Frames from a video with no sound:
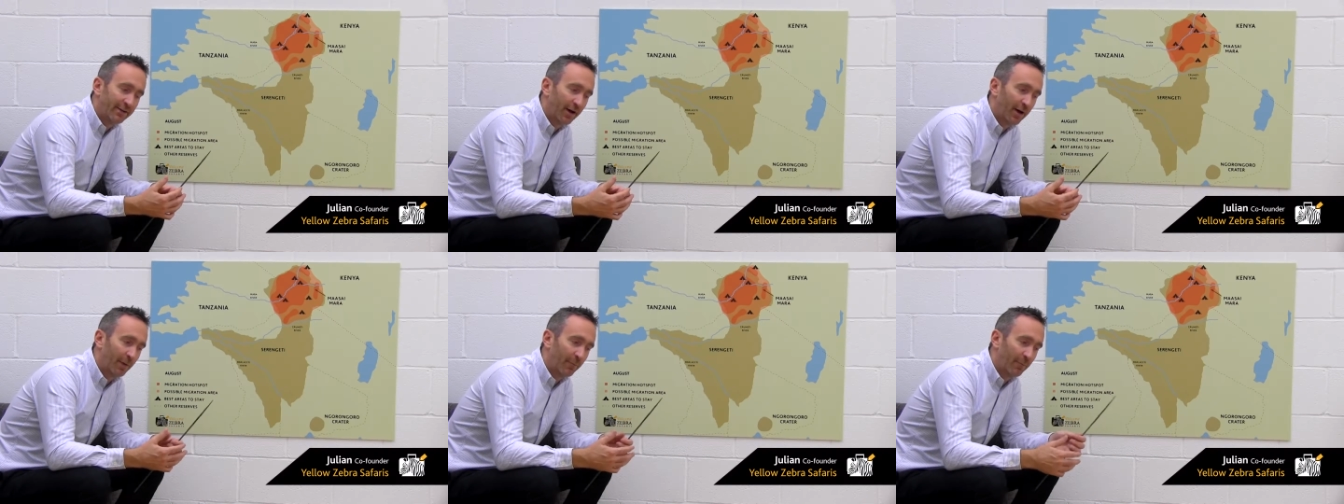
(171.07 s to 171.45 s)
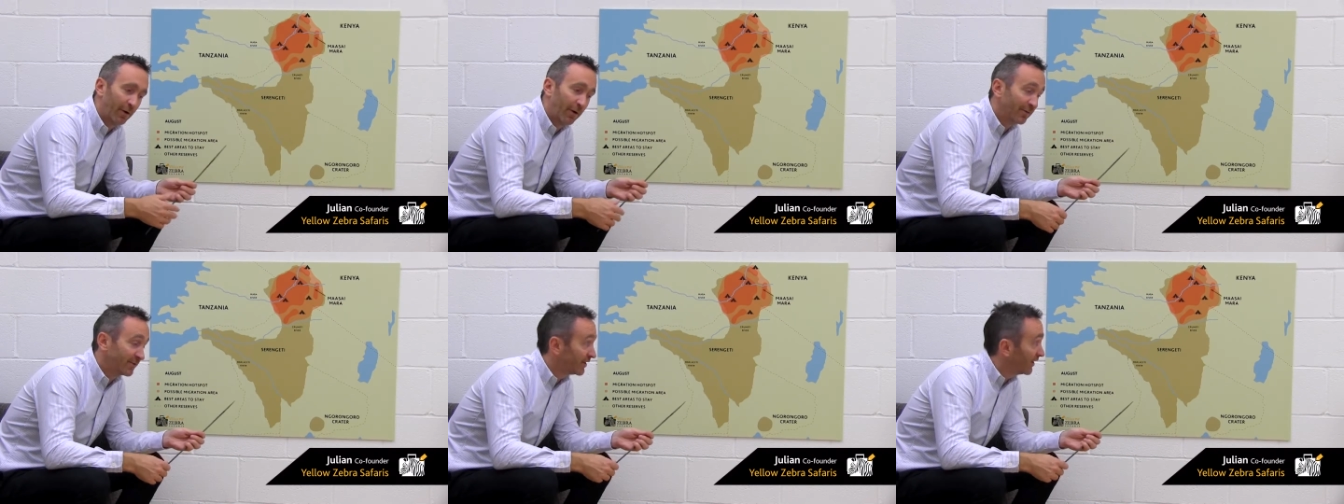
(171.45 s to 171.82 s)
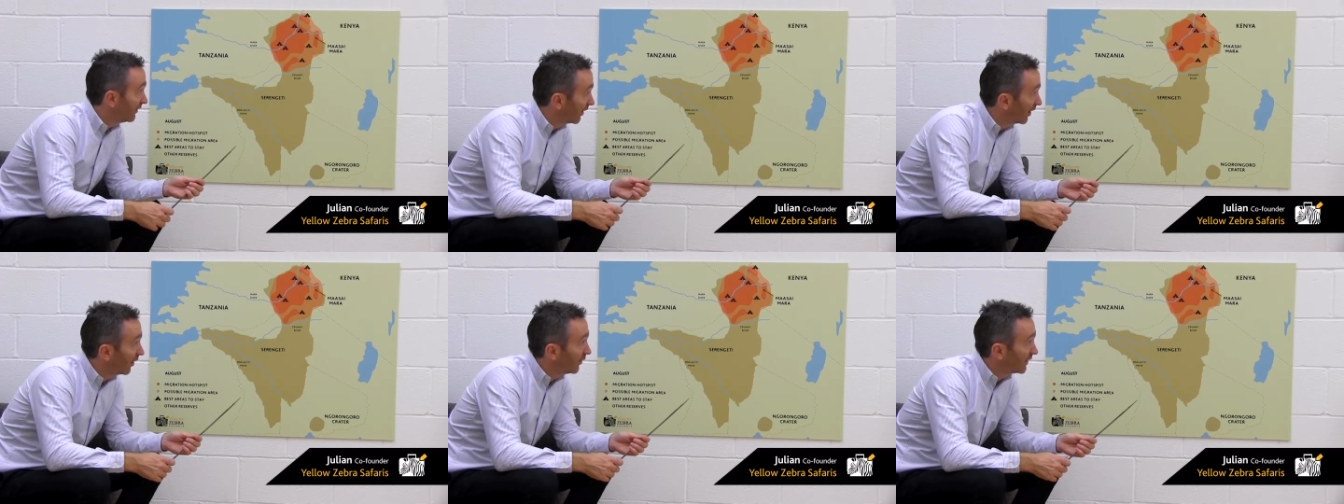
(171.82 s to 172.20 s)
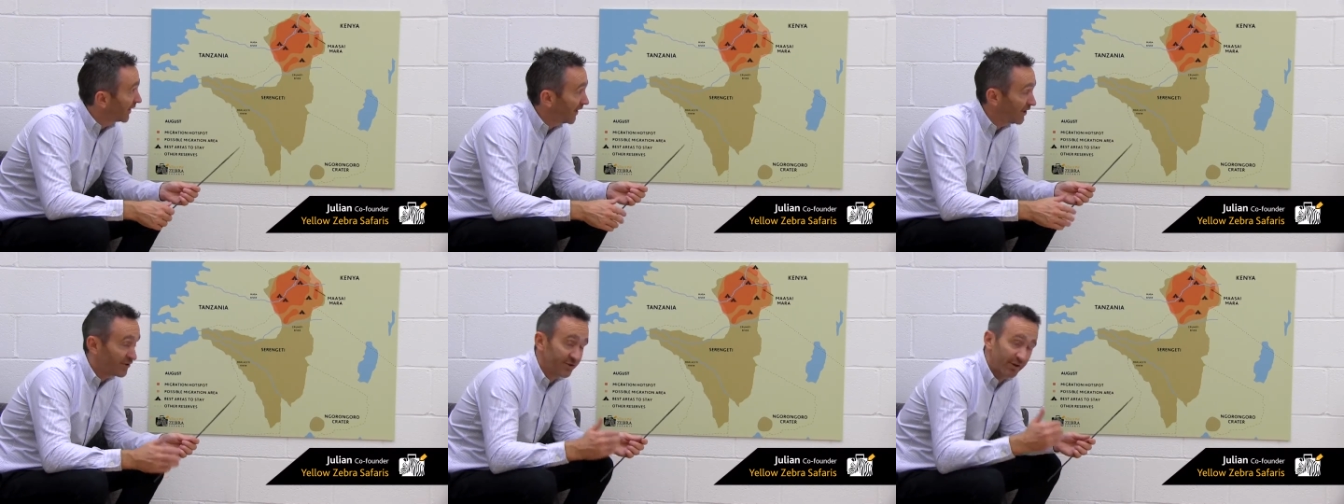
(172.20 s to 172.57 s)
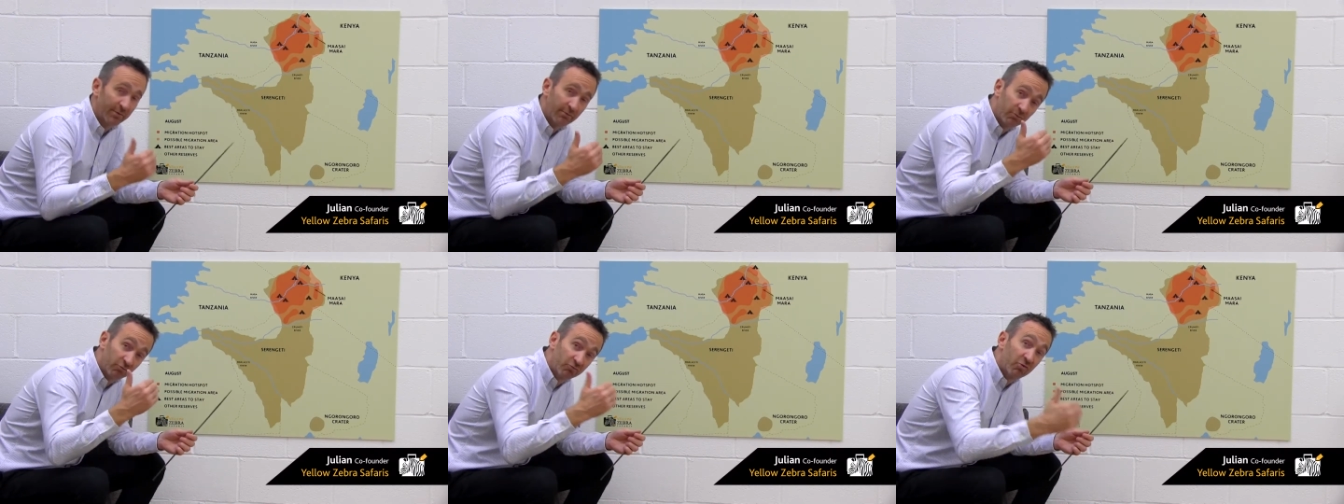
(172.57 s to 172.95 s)
Obviously the location
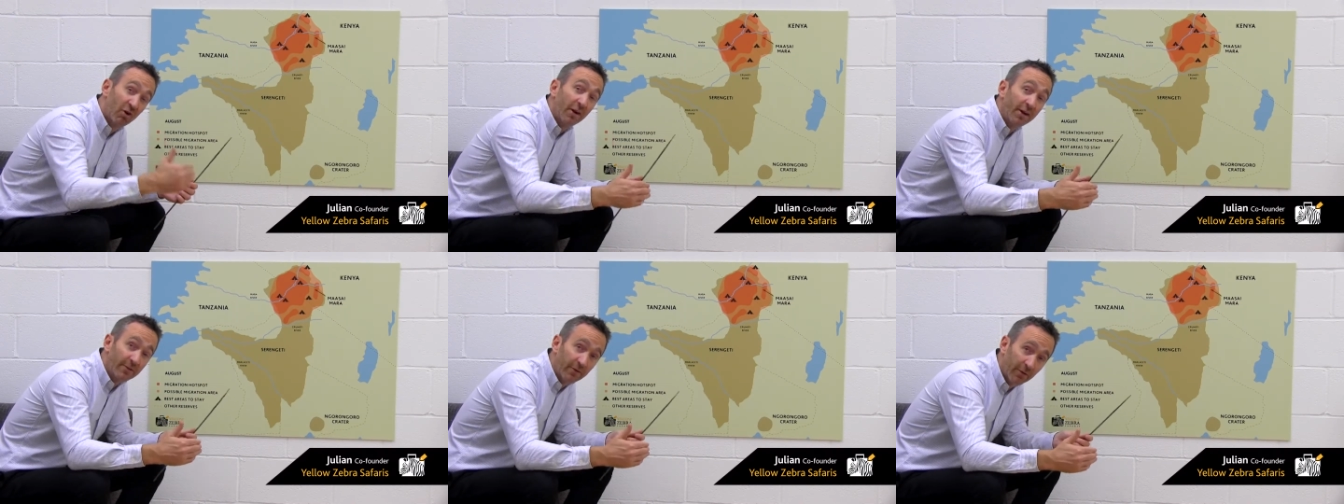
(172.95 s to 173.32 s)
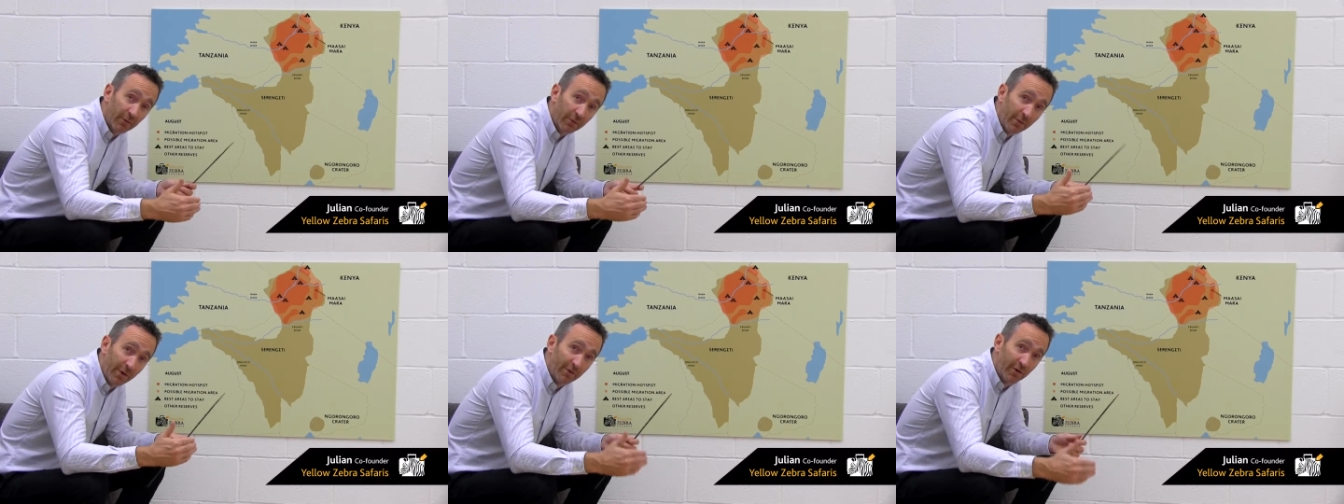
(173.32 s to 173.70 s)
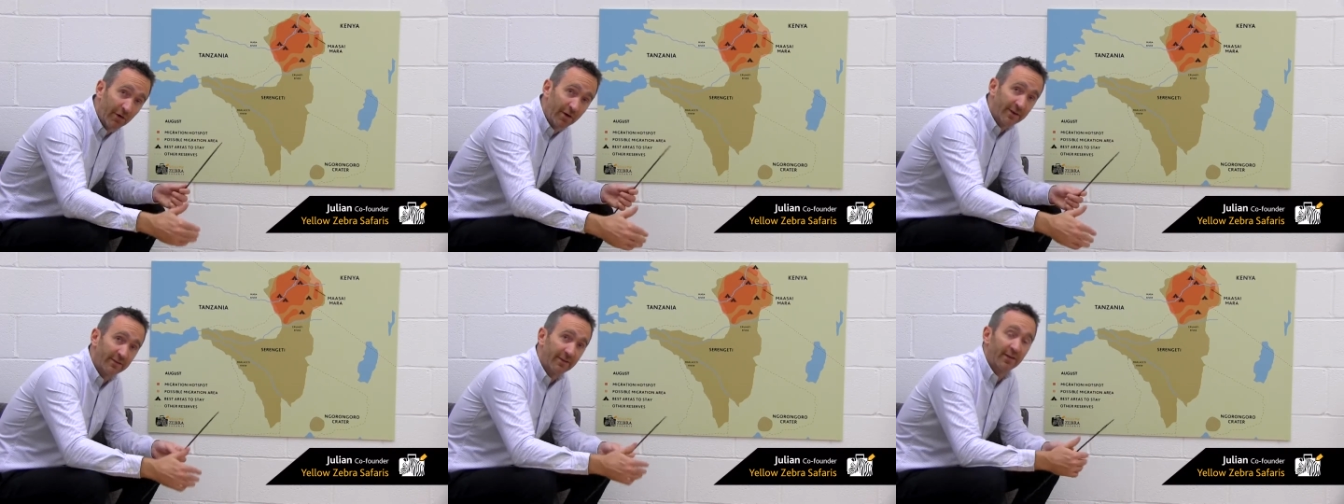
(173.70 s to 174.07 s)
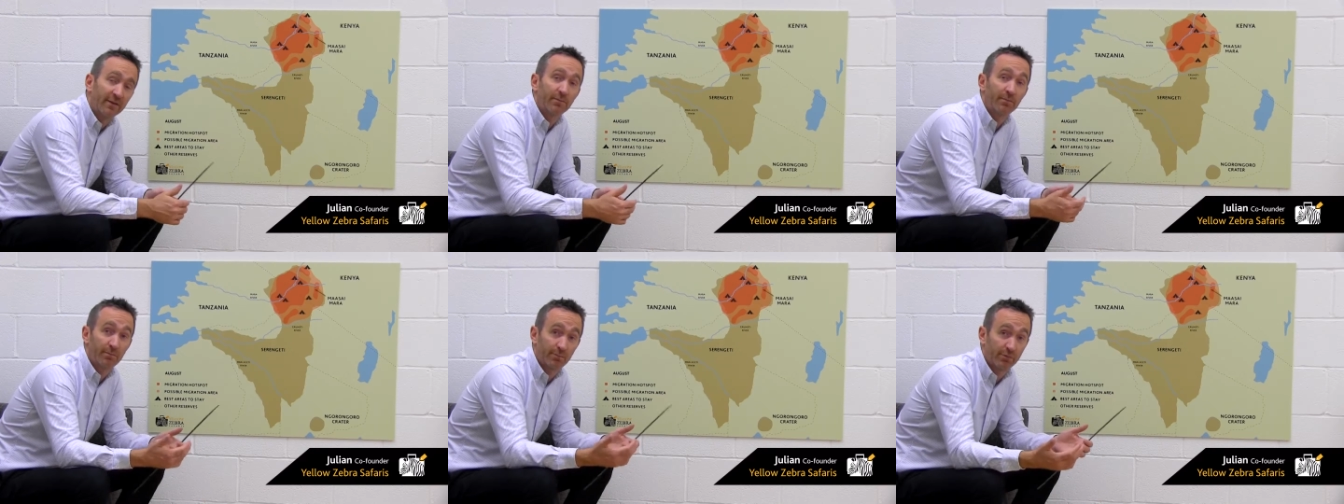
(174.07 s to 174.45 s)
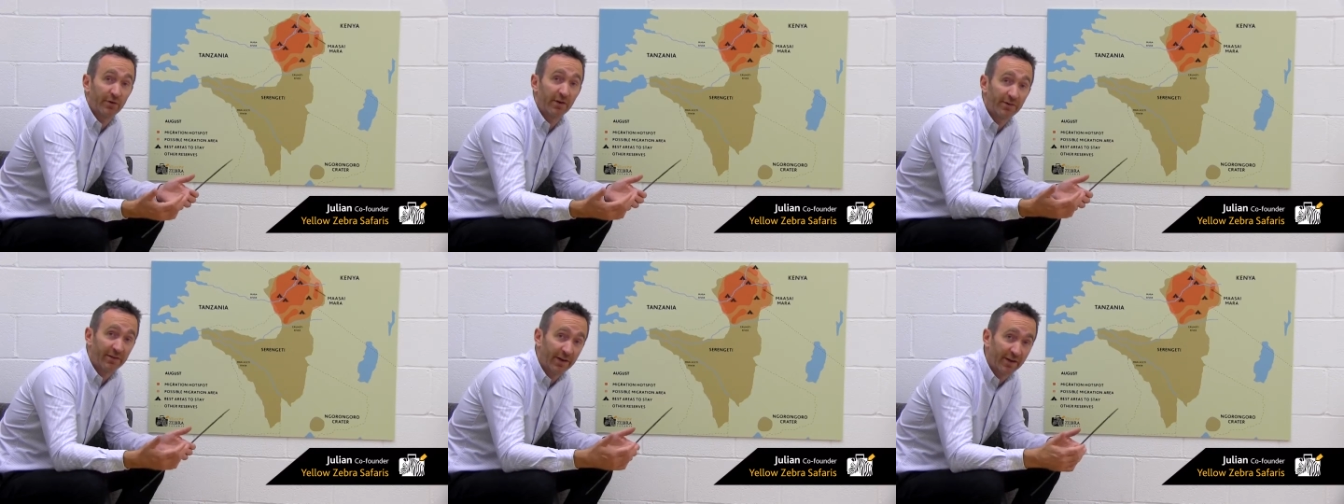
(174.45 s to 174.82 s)
right on the river is
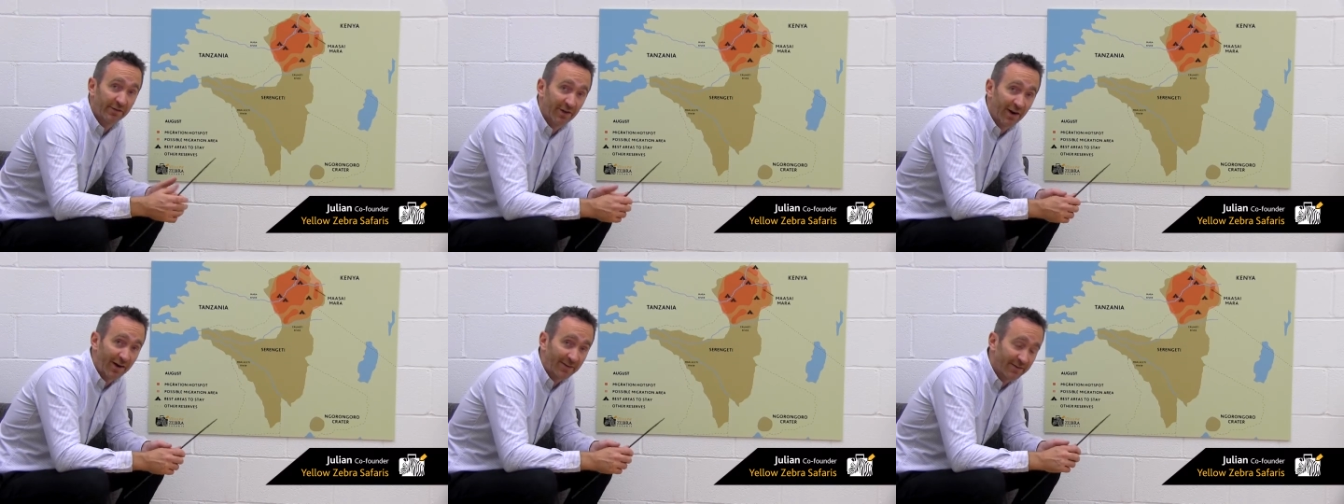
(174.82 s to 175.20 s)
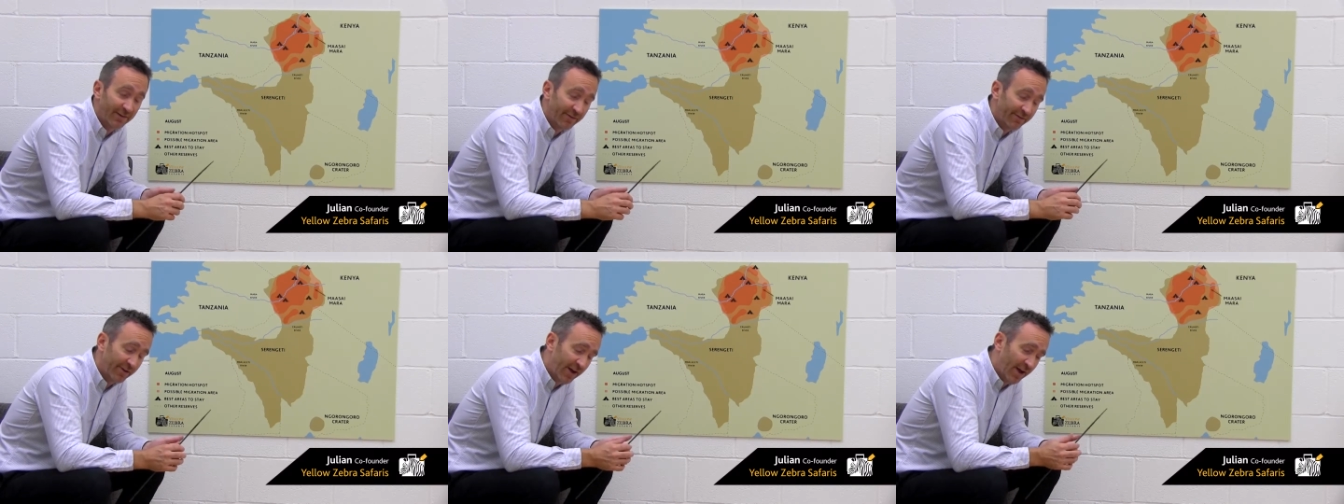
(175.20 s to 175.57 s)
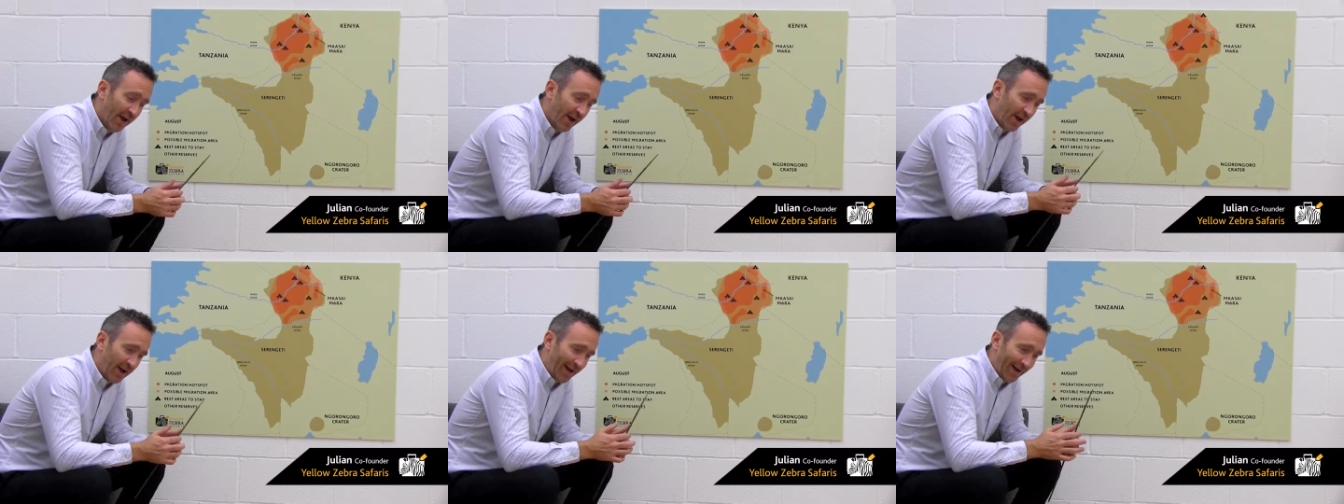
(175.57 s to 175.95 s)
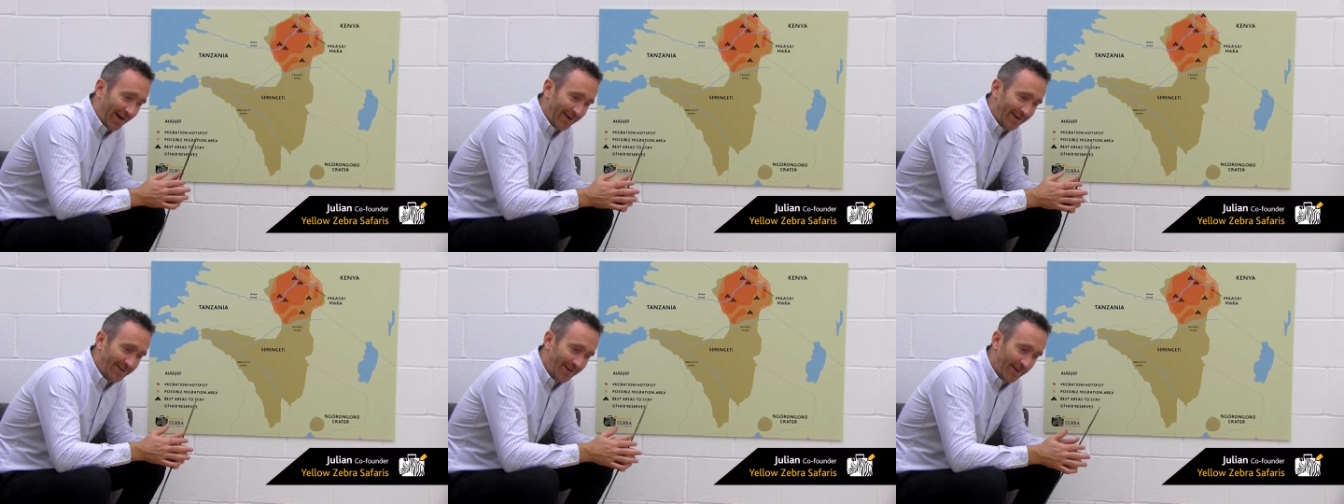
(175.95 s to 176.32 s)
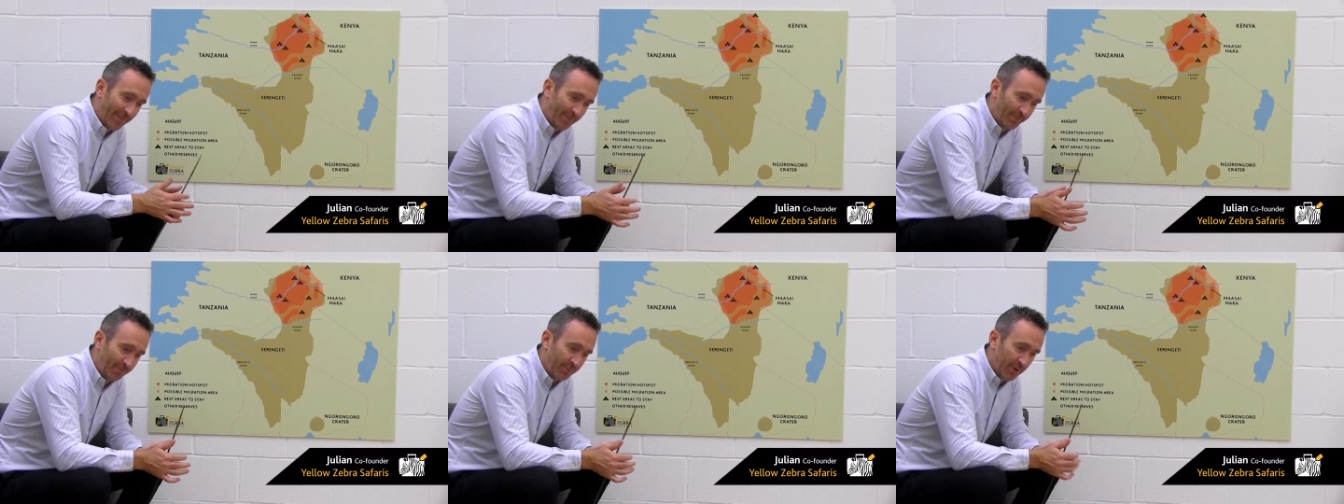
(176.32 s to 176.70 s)
pretty attractive.
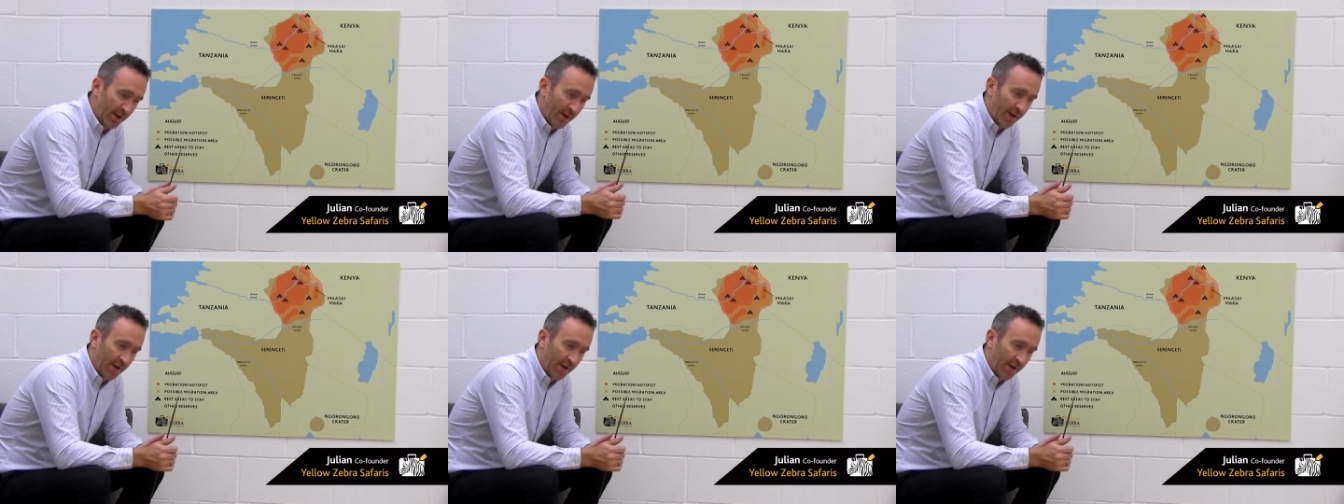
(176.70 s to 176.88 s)
And